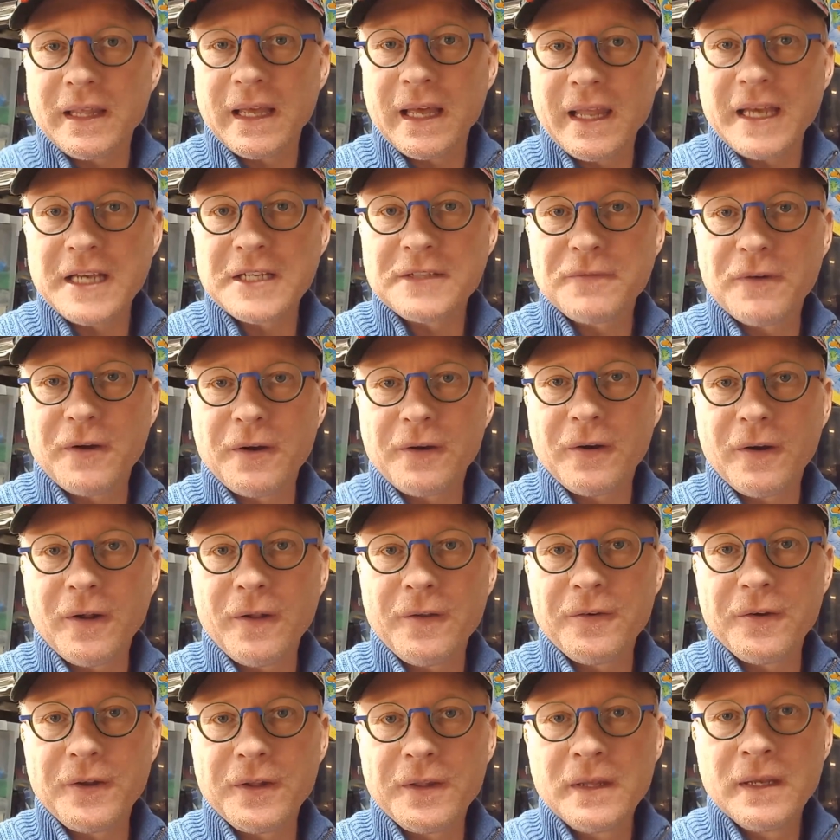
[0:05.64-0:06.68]

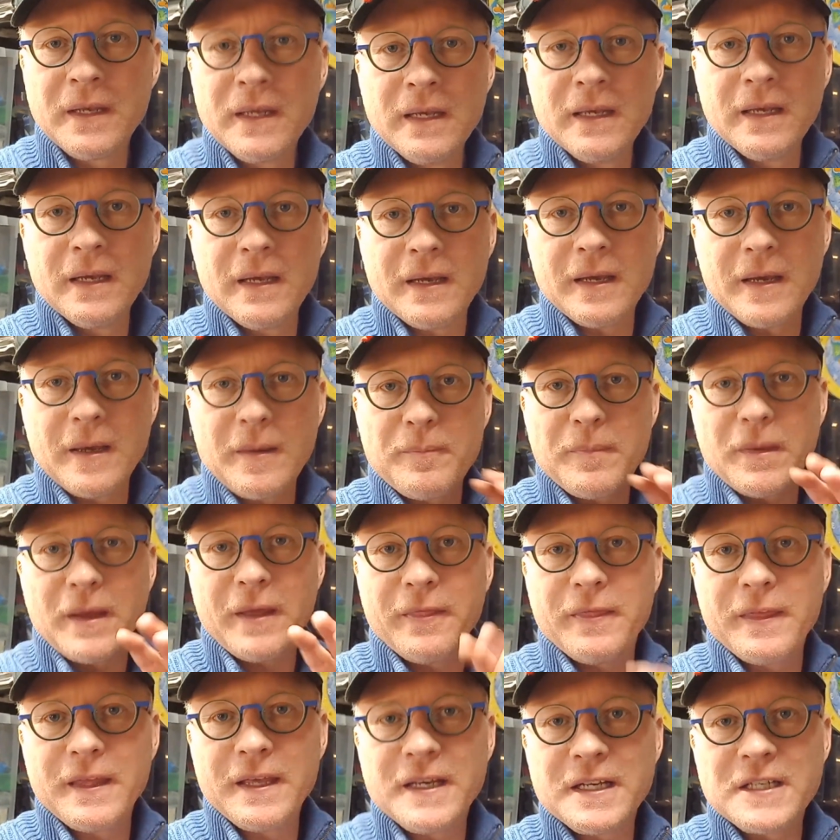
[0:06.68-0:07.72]
LS400. Um, I
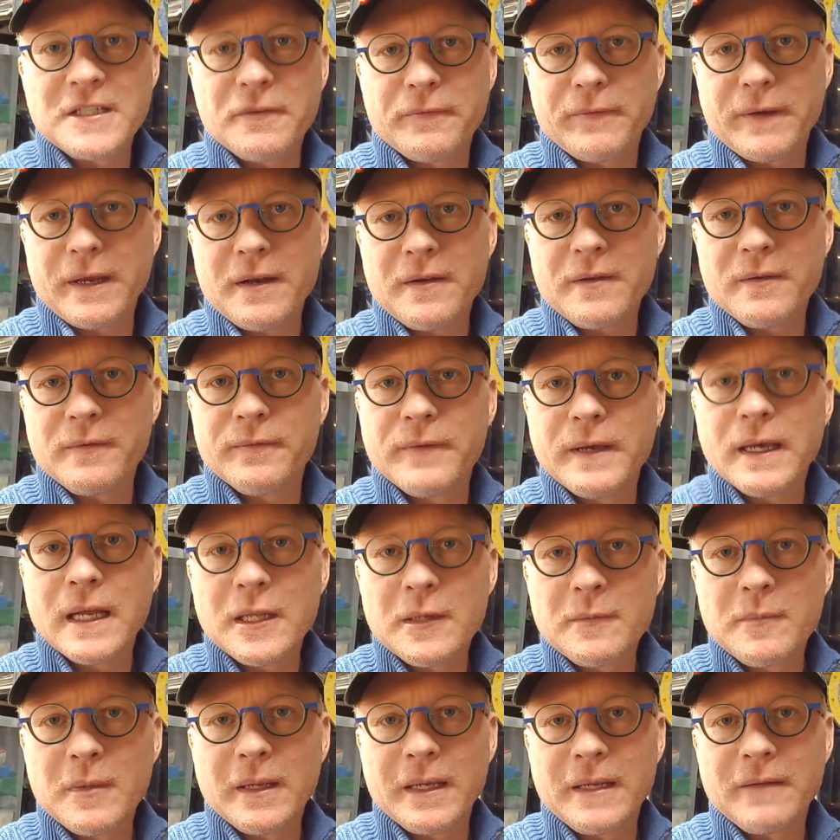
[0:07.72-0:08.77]
think it's very
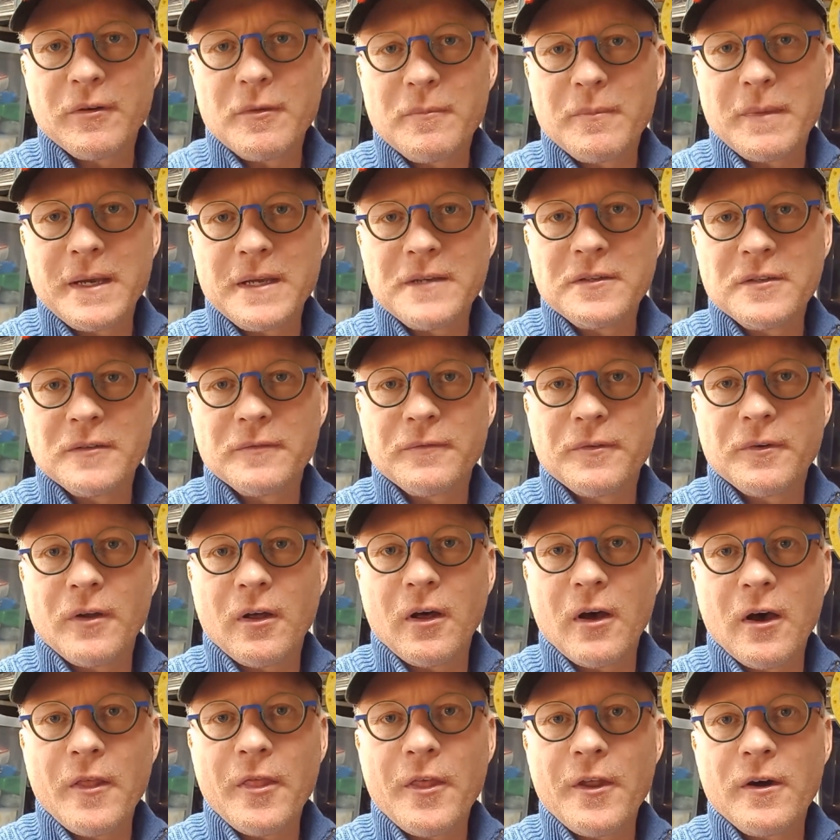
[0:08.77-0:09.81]
valuable information for
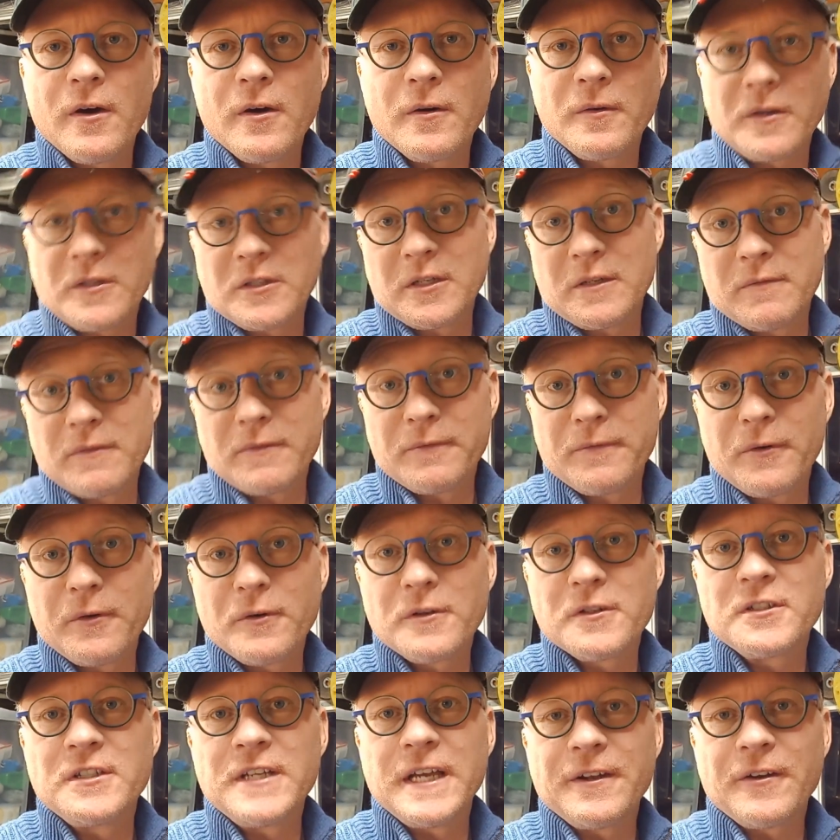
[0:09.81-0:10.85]
other owners of a
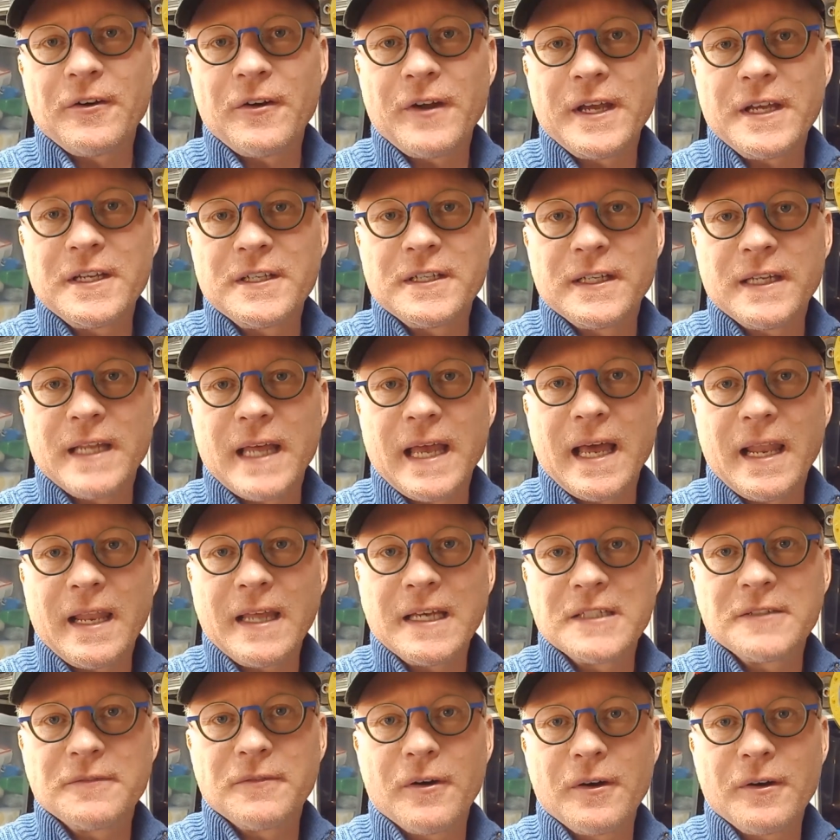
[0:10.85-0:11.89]
first generation
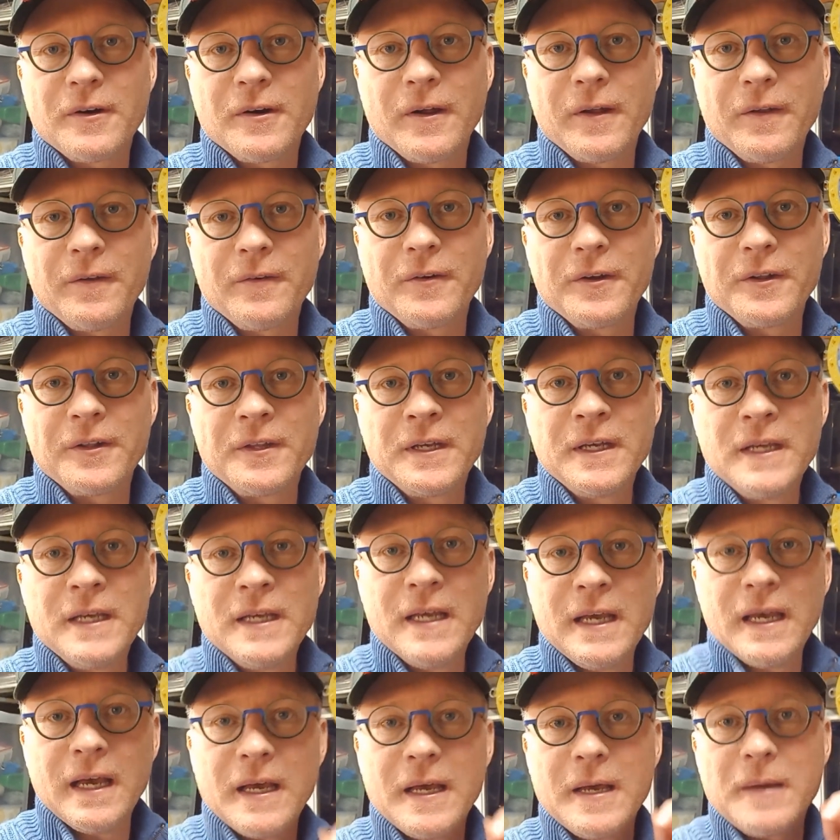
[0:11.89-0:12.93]
LS400.
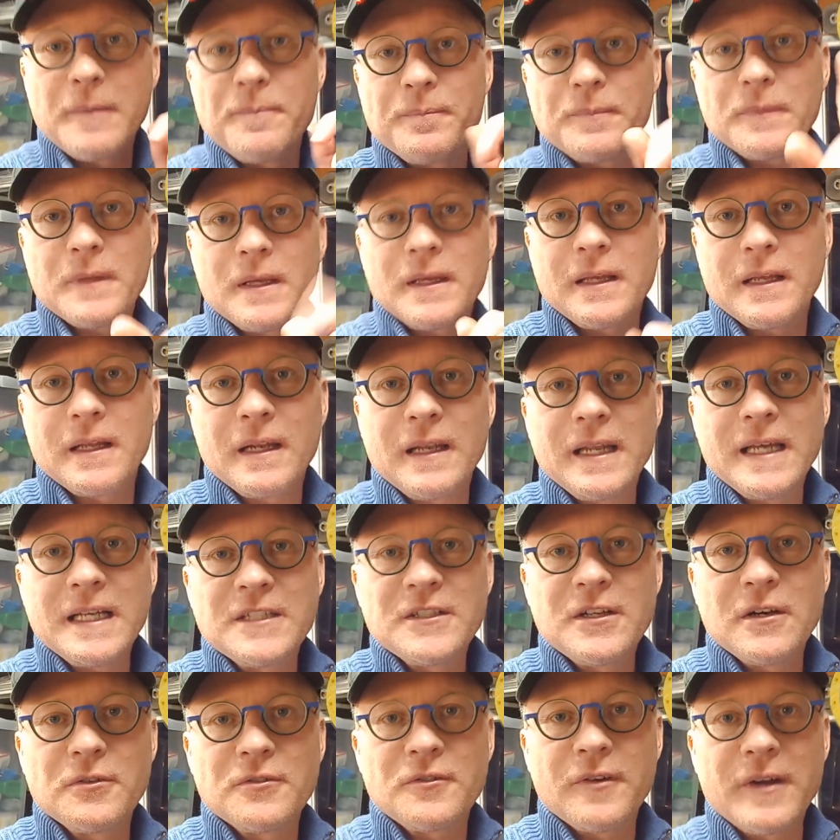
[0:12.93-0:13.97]
Um, let's
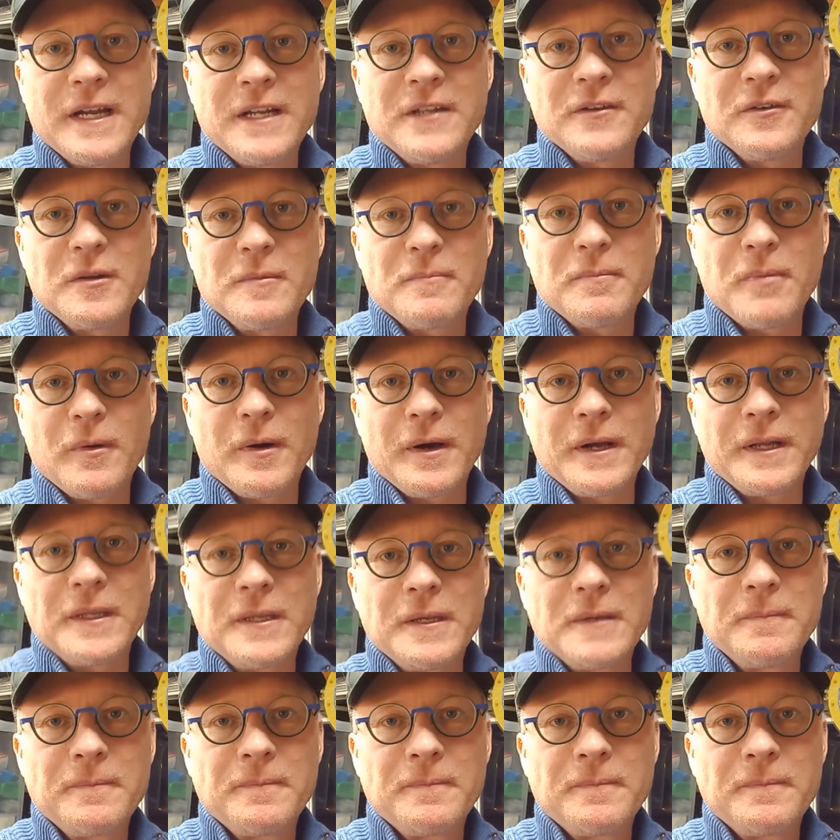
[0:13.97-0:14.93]
go straight to the point.